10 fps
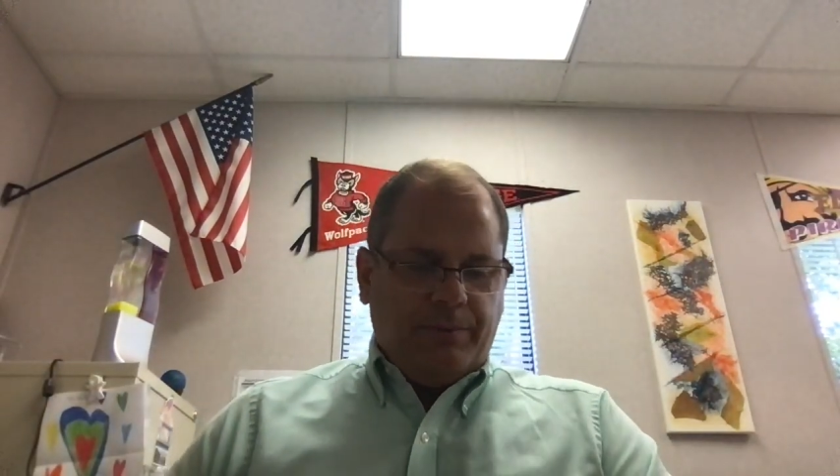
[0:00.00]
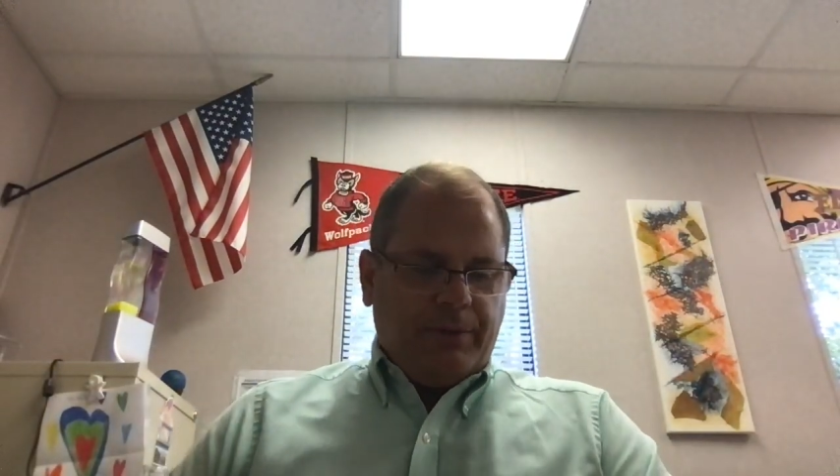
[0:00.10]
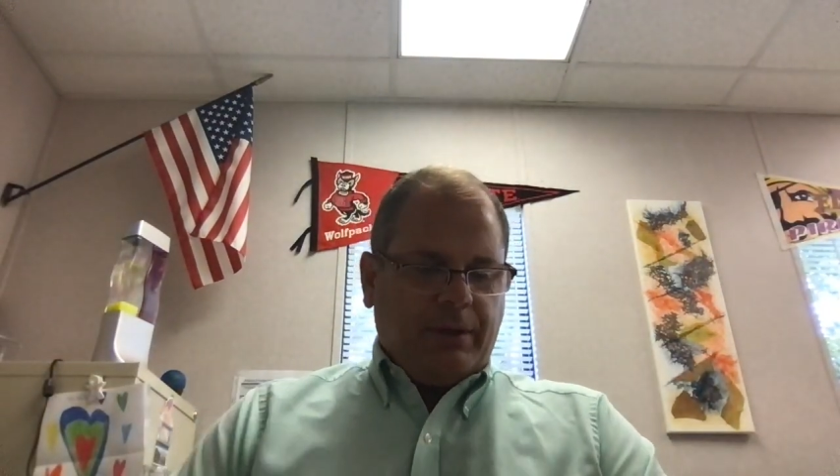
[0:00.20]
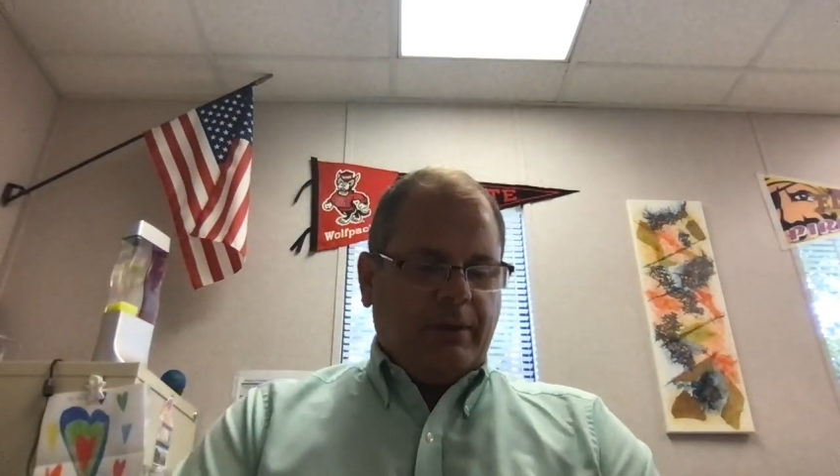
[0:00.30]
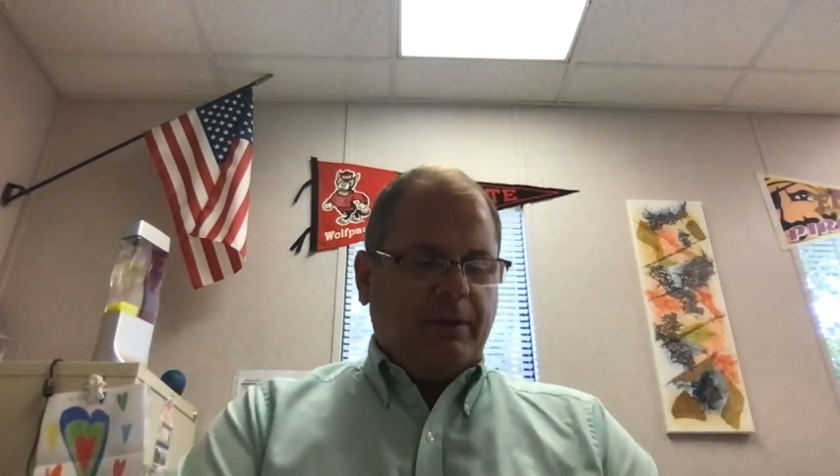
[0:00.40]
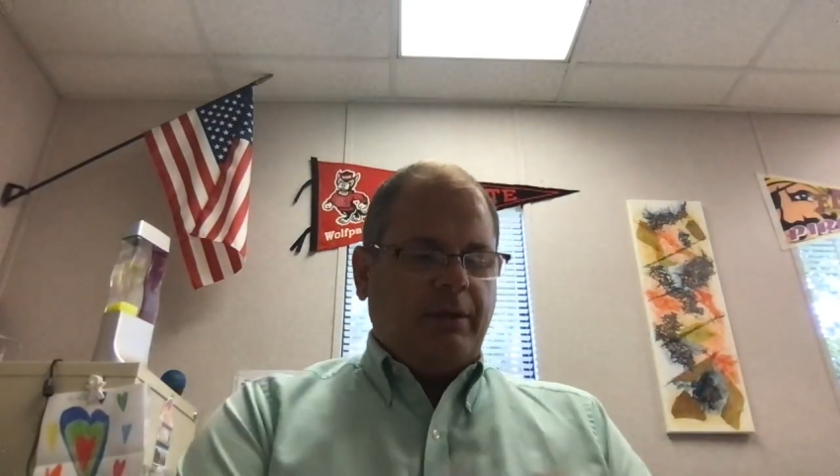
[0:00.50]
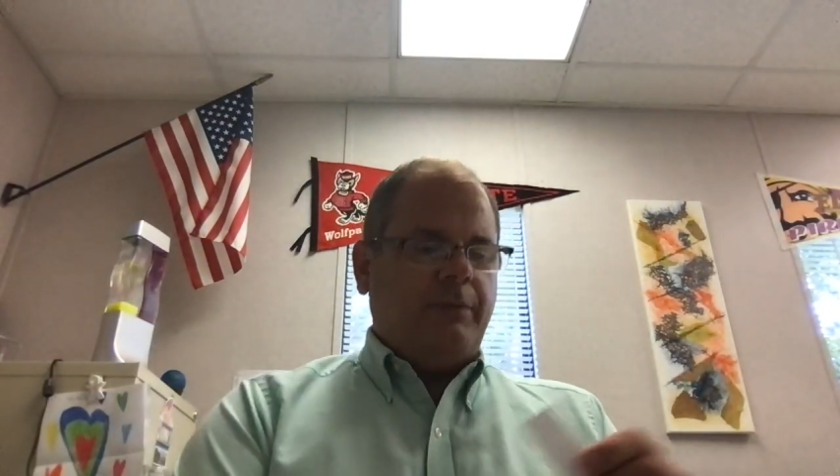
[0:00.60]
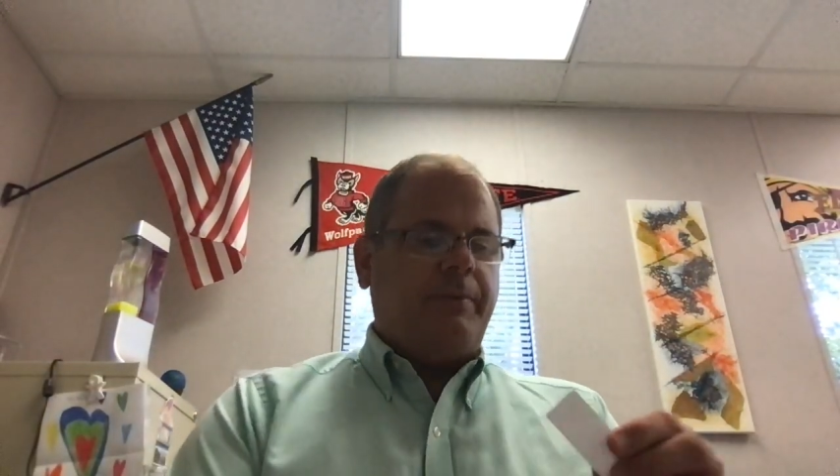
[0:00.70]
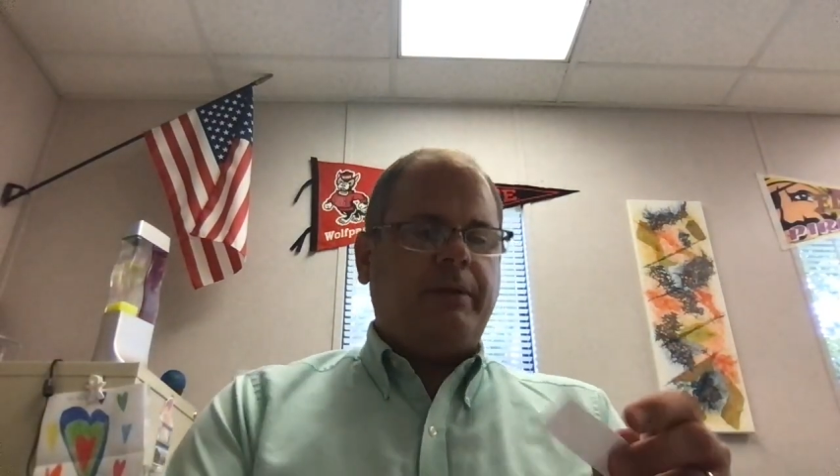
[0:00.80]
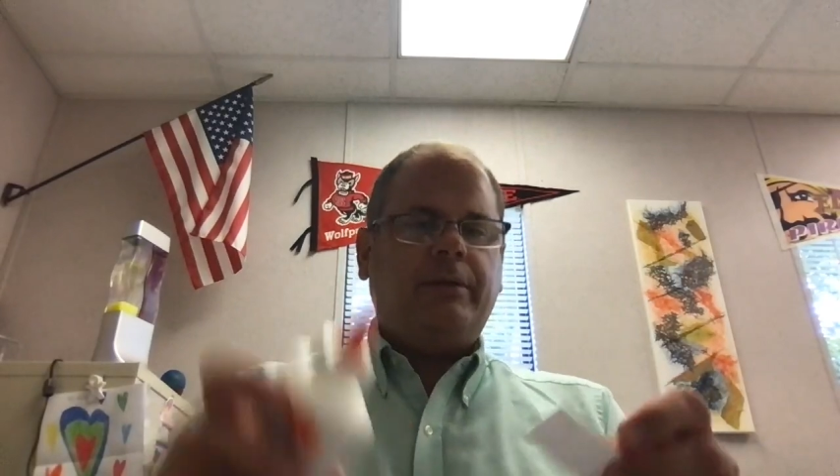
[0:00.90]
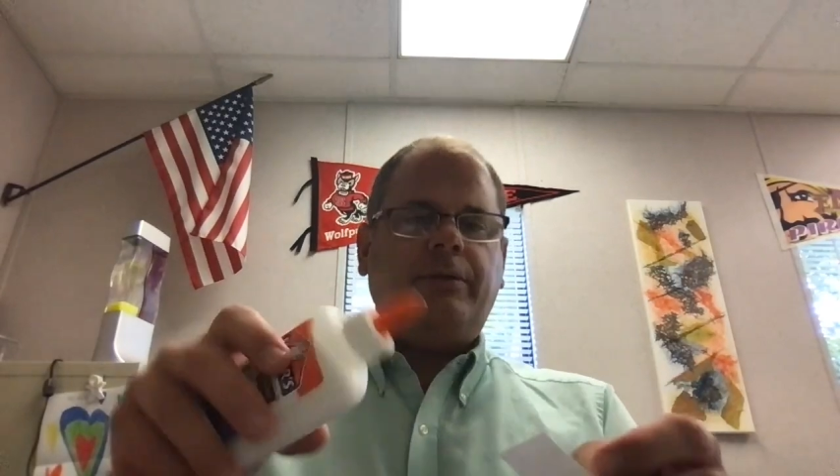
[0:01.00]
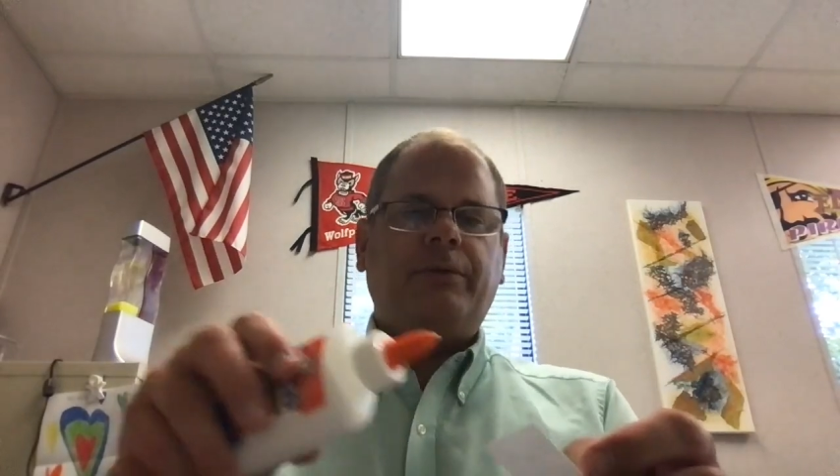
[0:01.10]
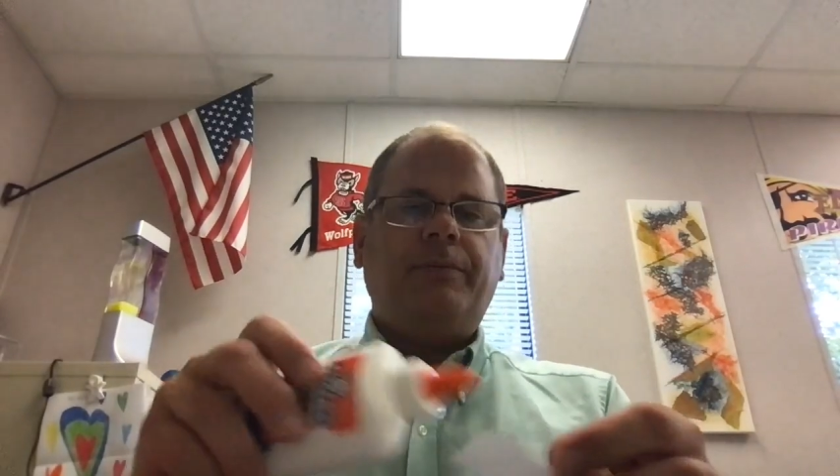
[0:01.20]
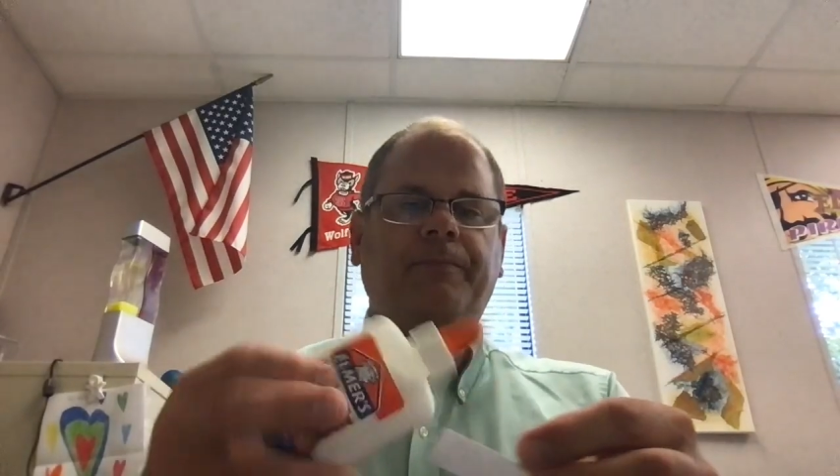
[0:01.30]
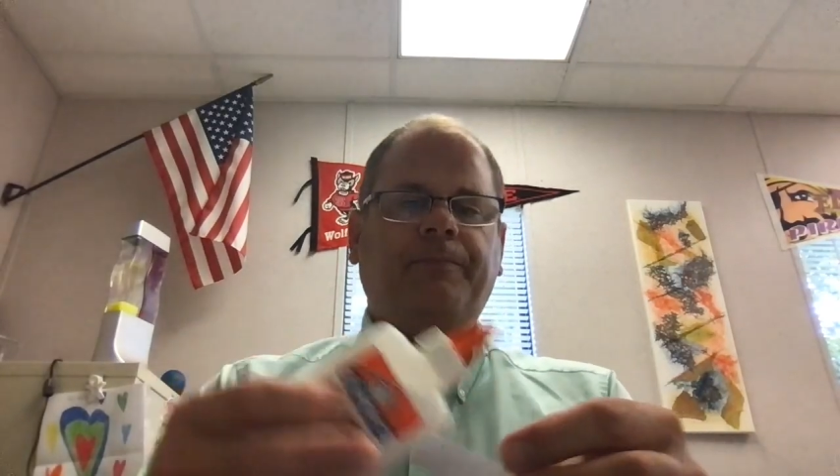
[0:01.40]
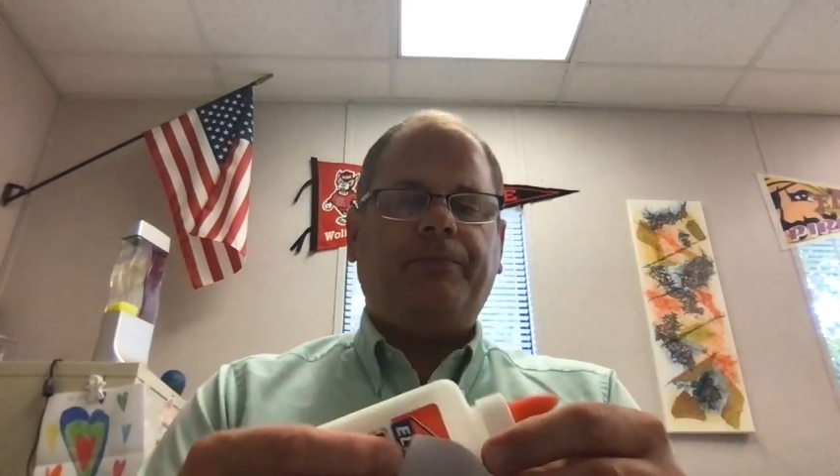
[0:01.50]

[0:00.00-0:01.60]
put a little bit of glue